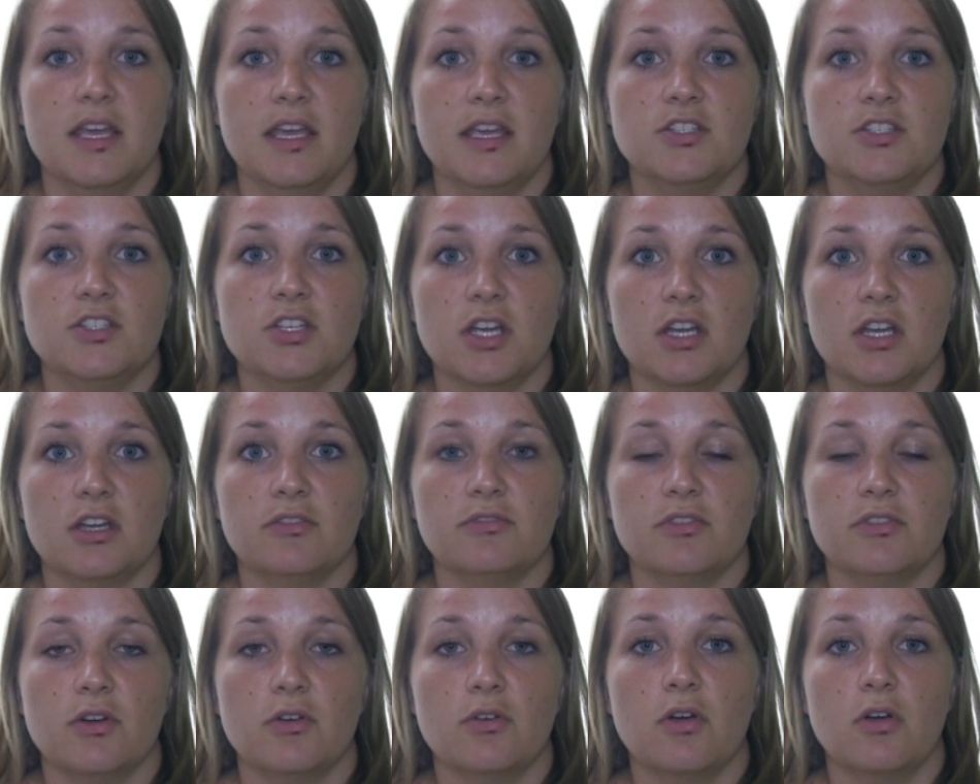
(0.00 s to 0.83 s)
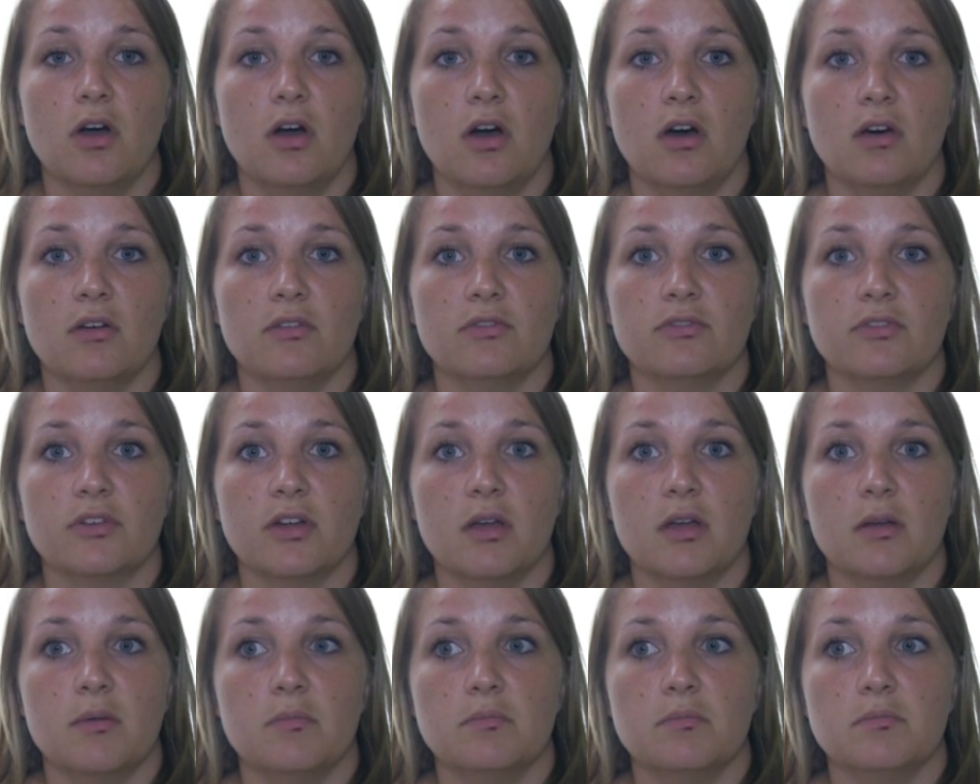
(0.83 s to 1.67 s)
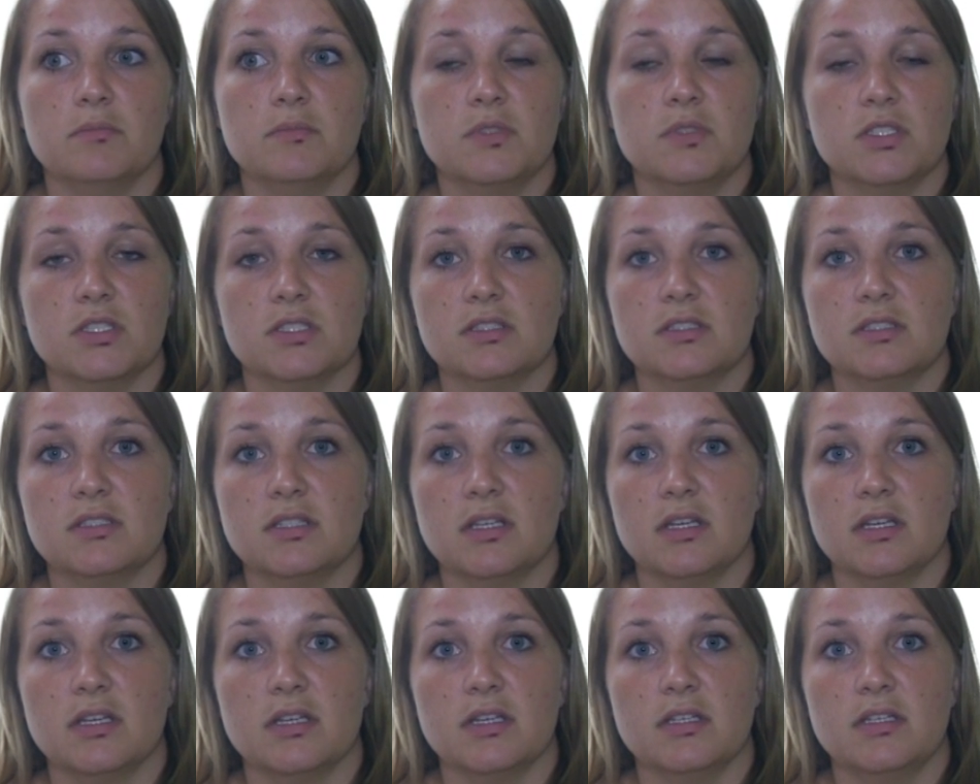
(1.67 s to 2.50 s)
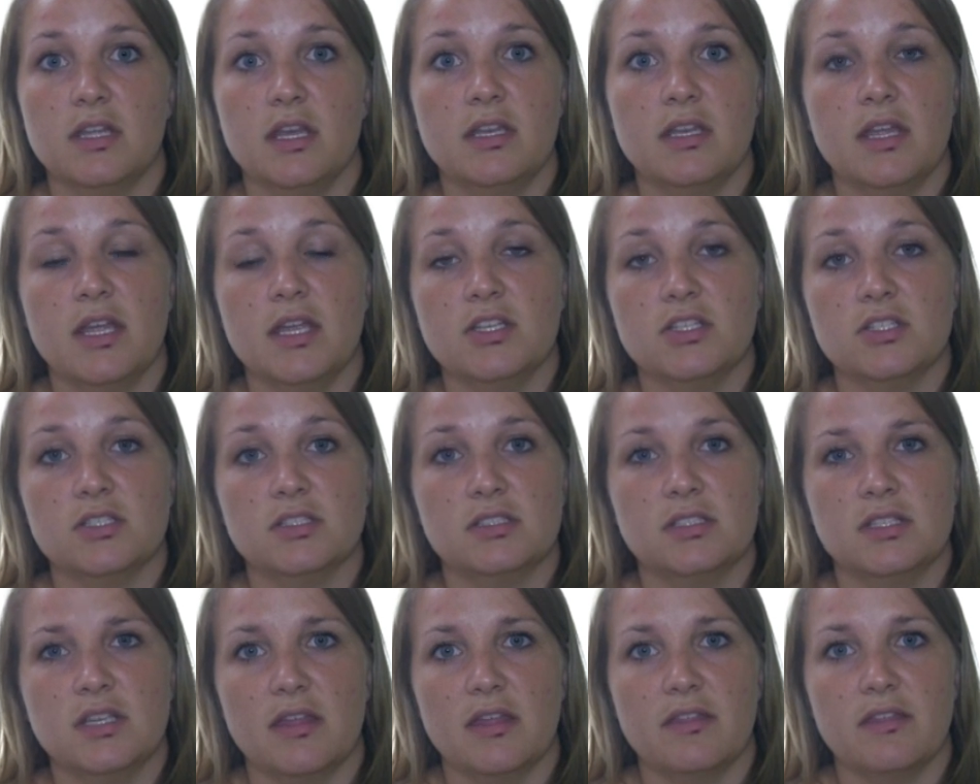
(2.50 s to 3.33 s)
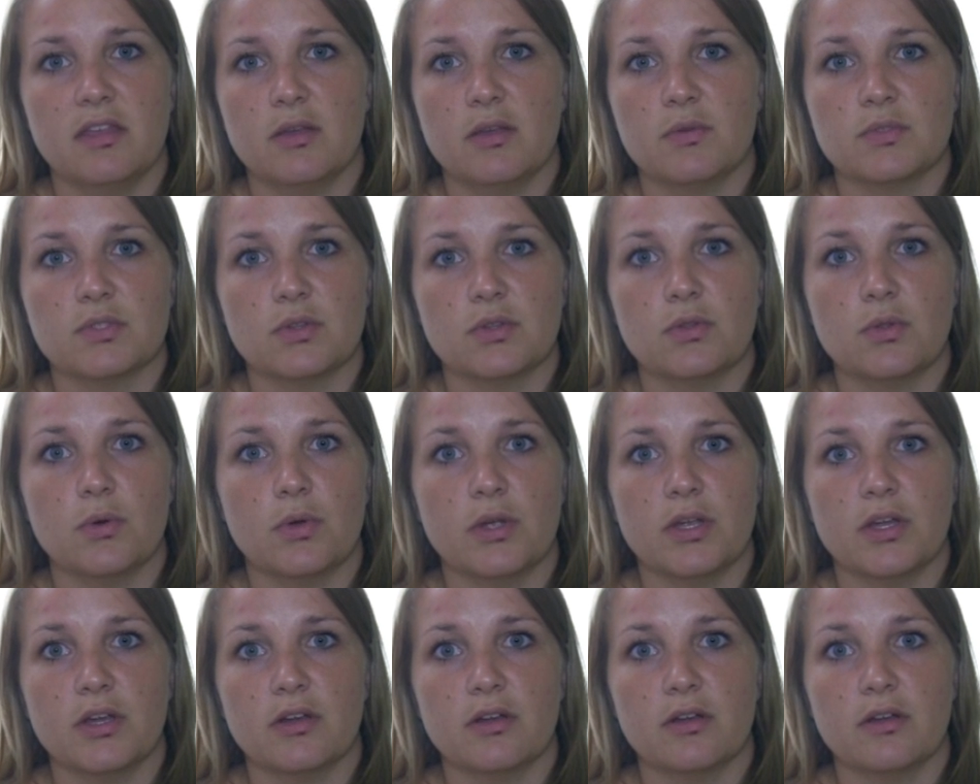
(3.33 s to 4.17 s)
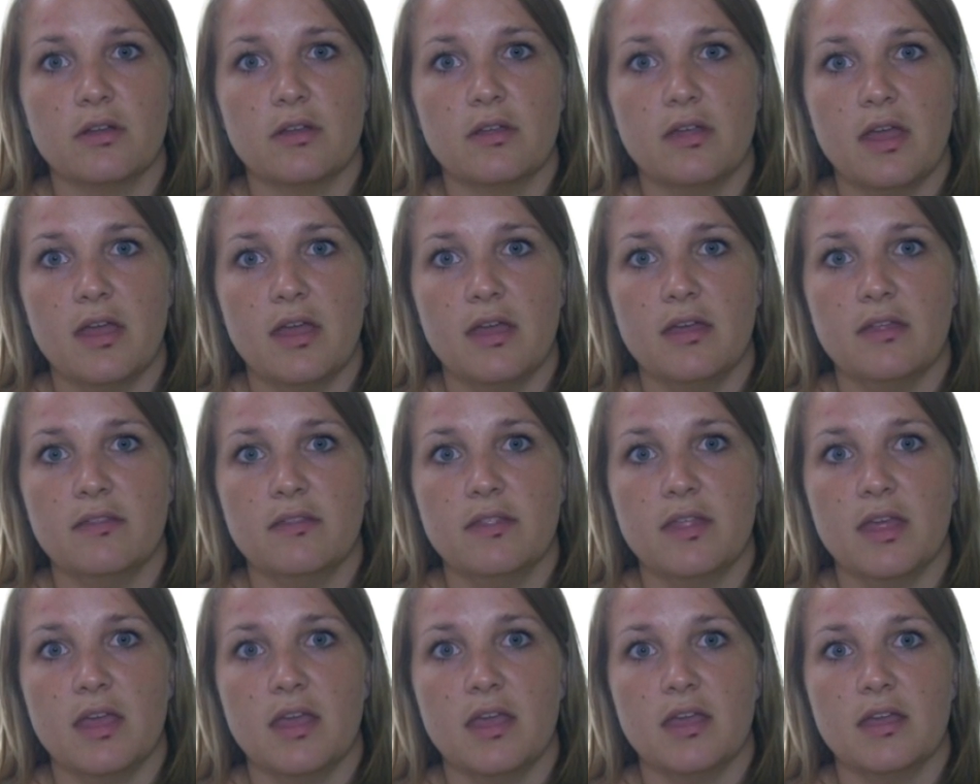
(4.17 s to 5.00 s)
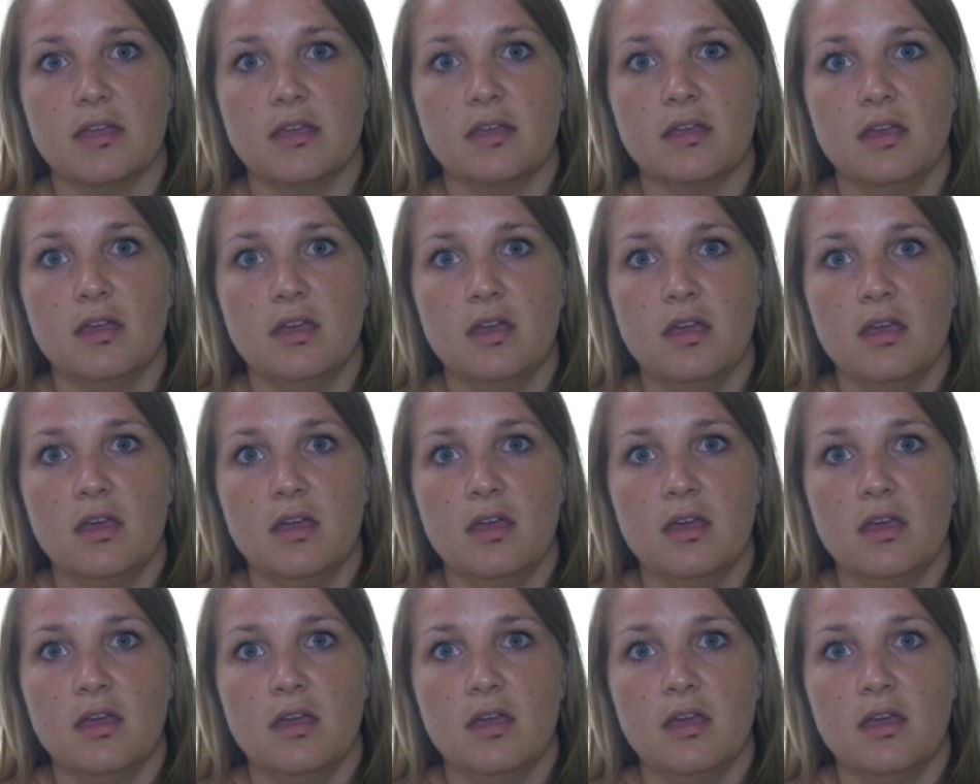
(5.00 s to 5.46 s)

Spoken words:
day she got a phone call from just an agency, I think it was a lawyer, and they